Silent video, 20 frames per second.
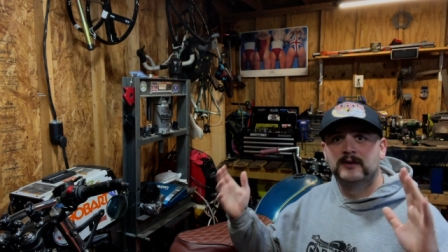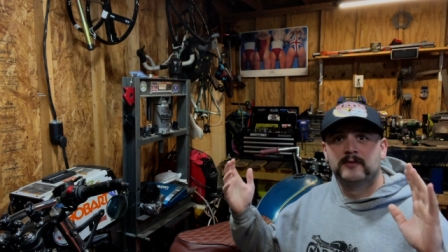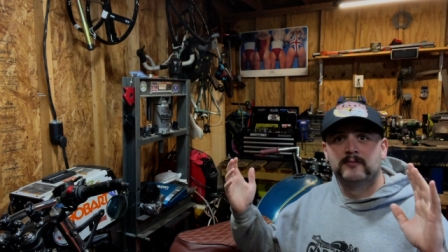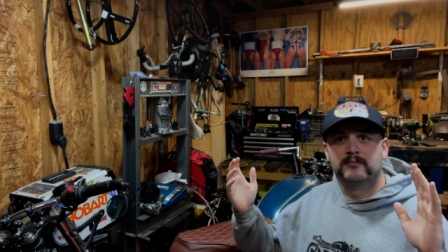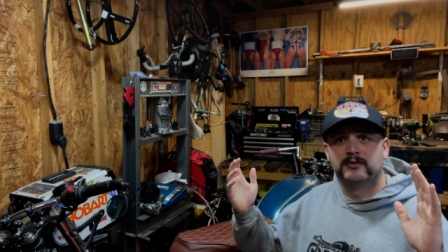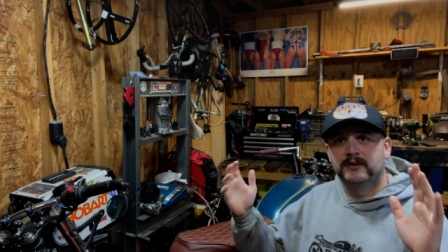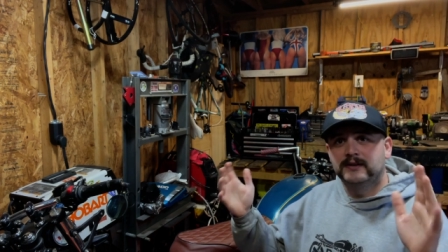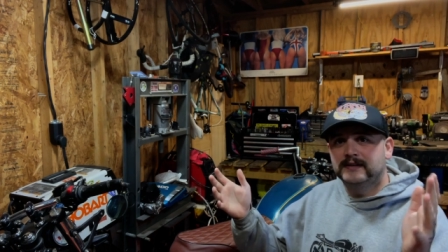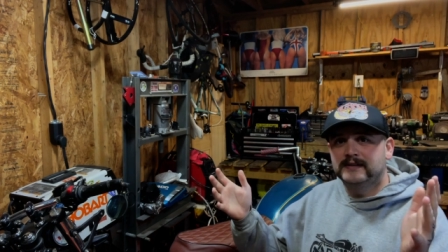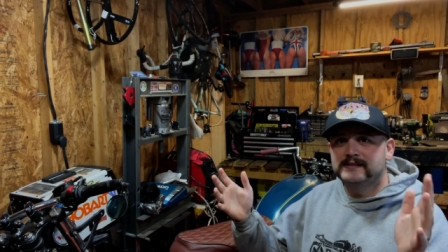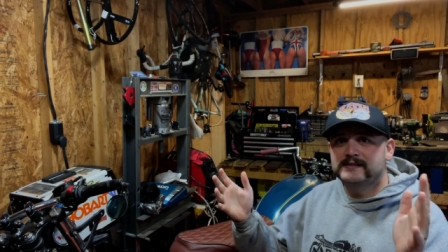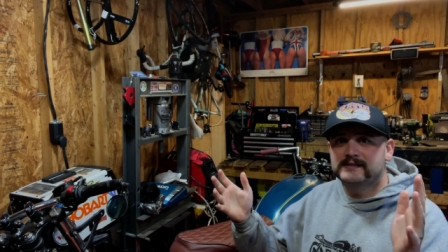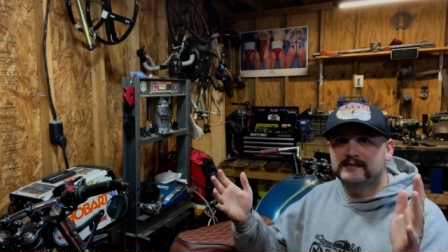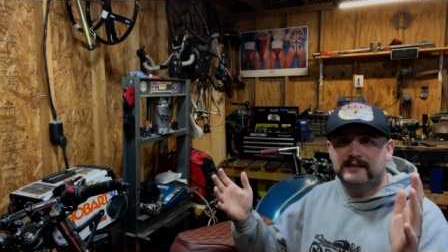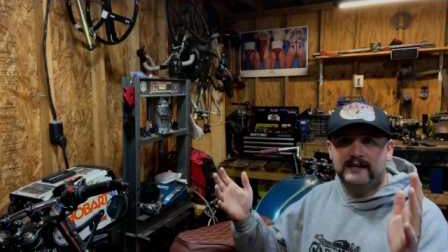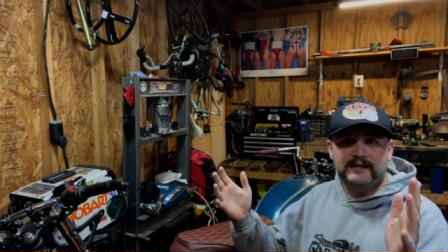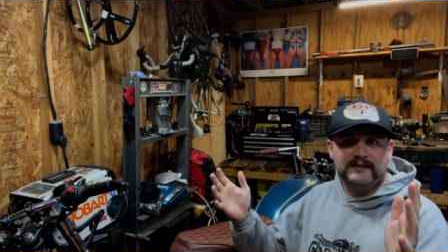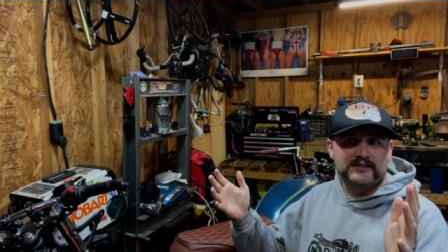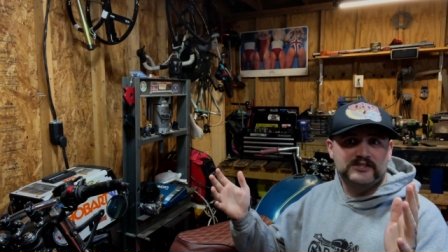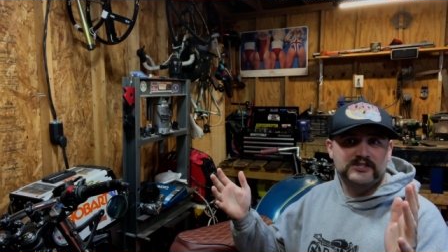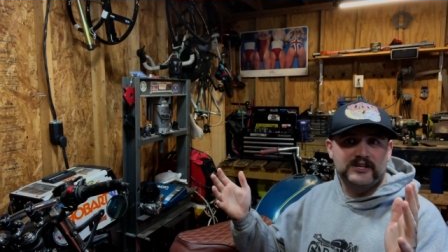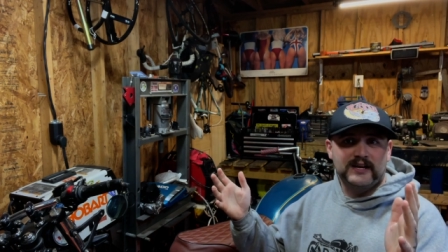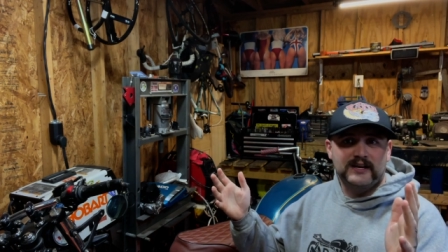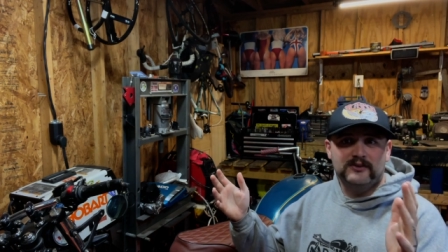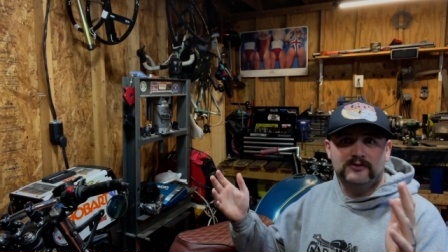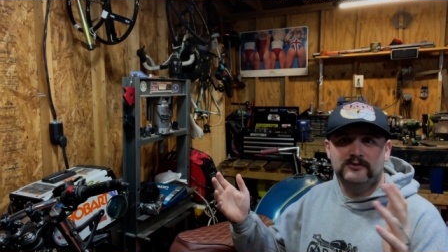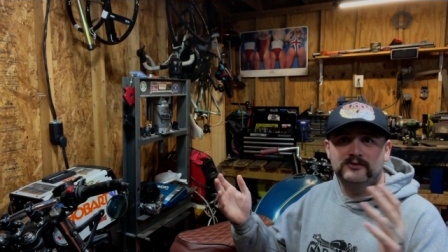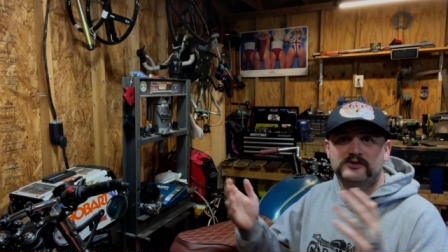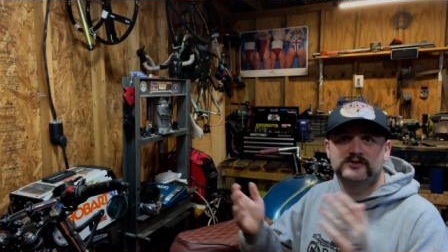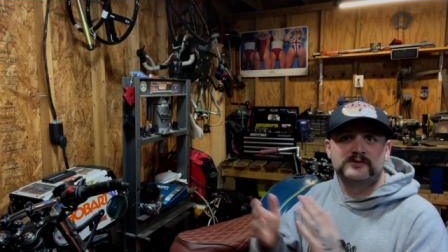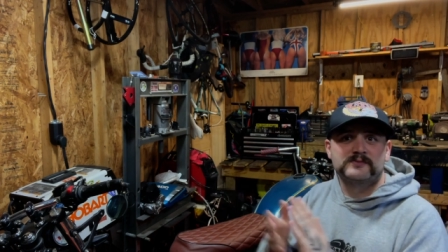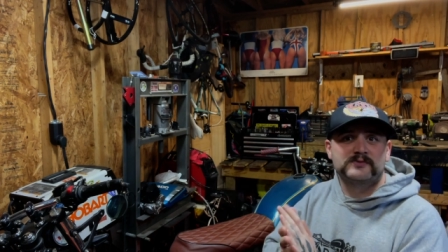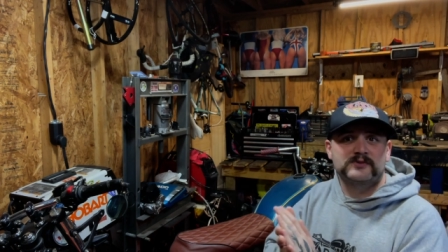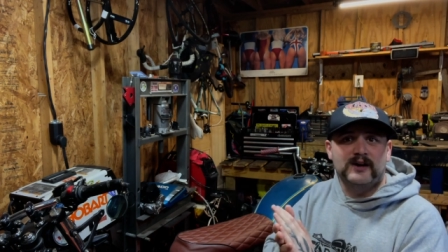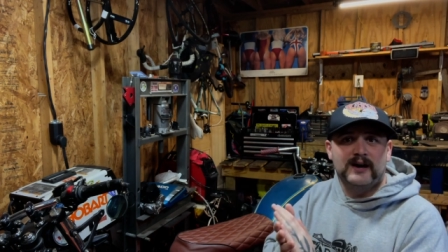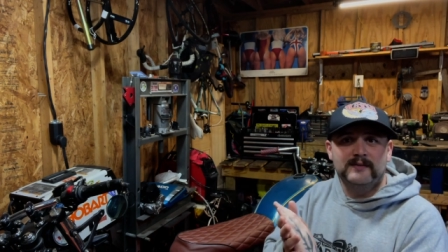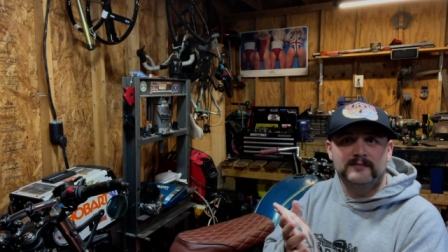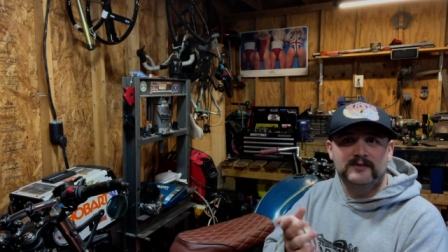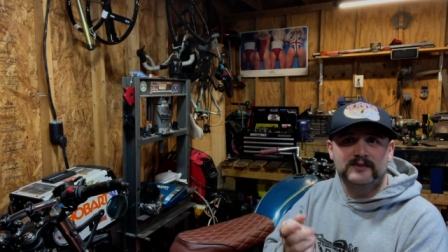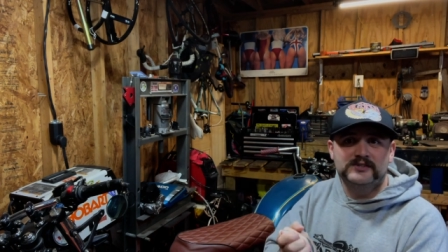please like the channel,
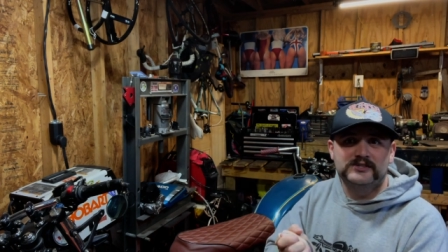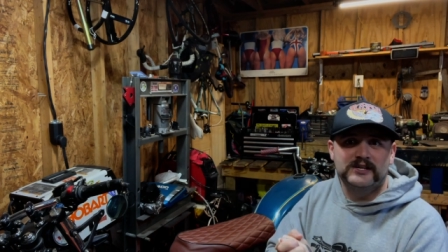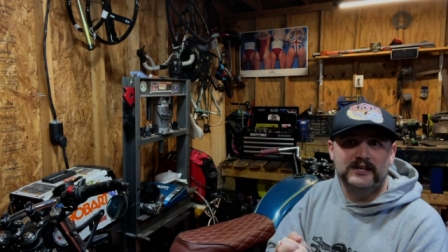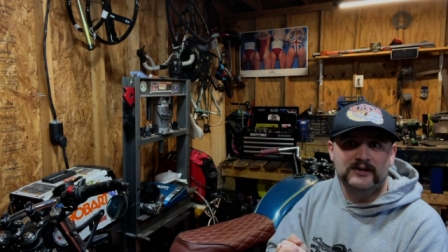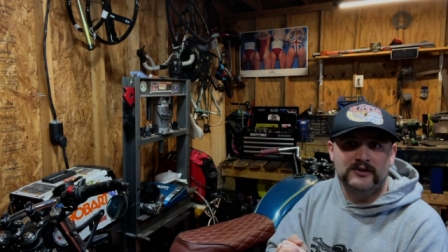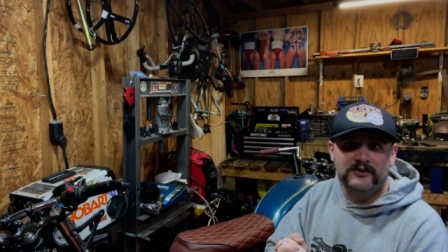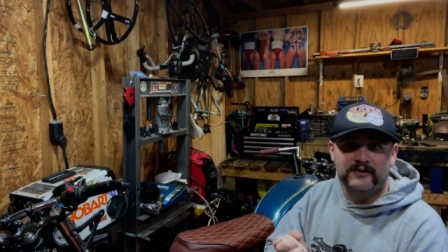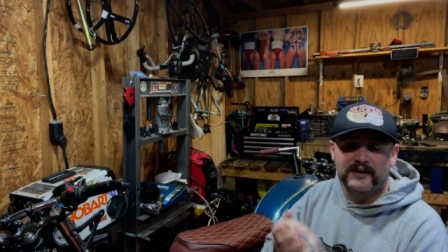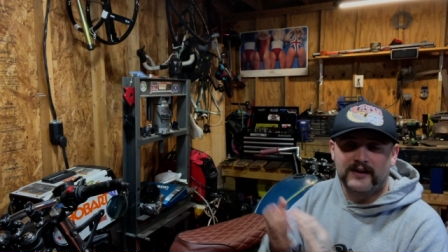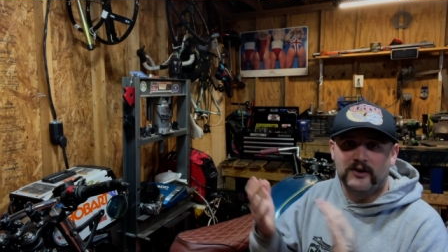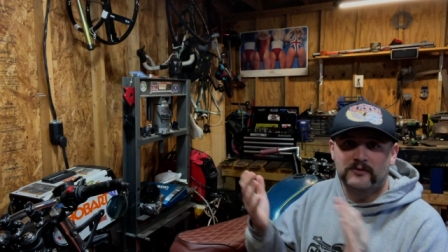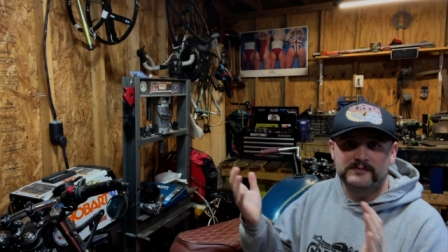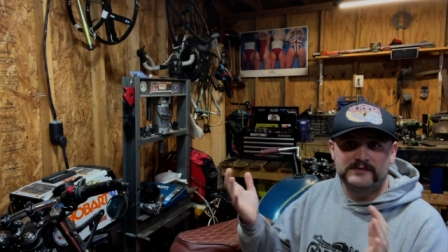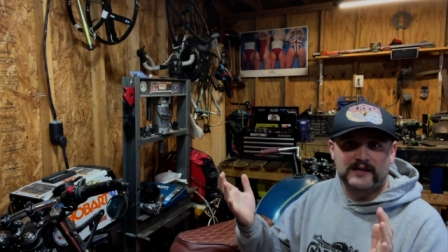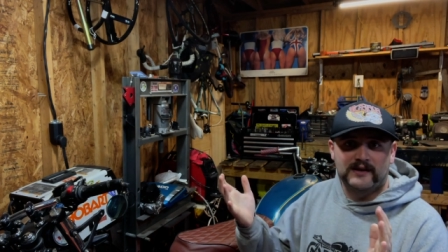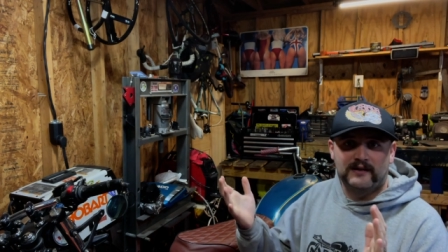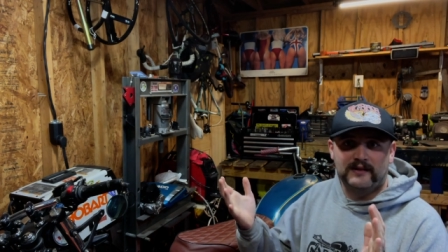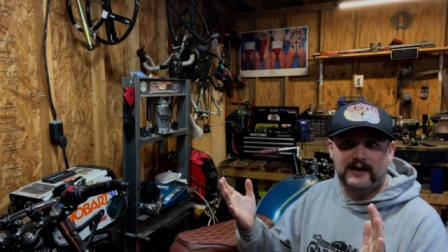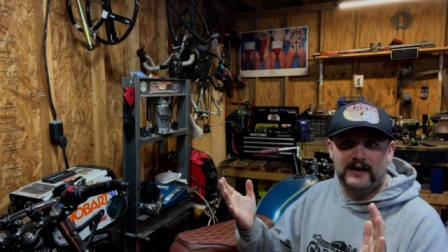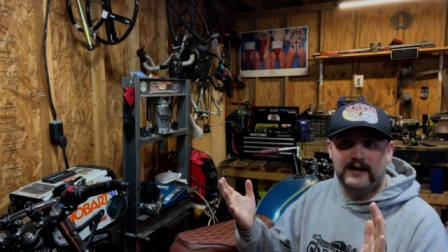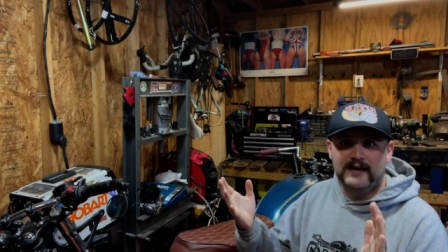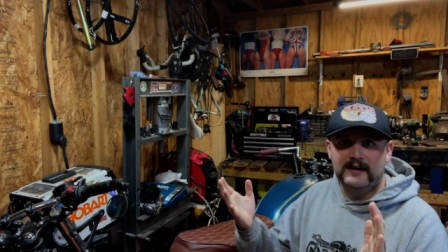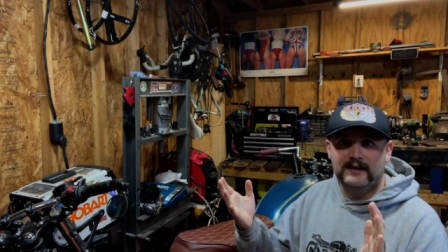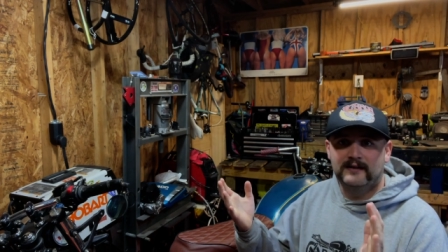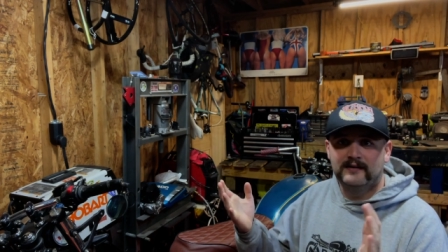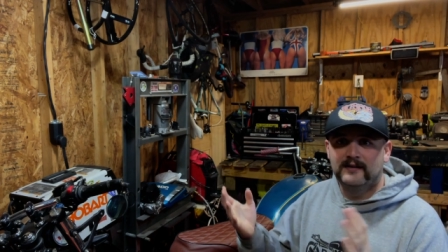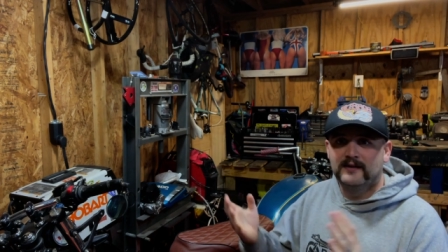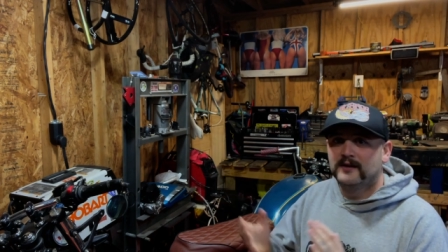subscribe to the channel. It helps out a lot.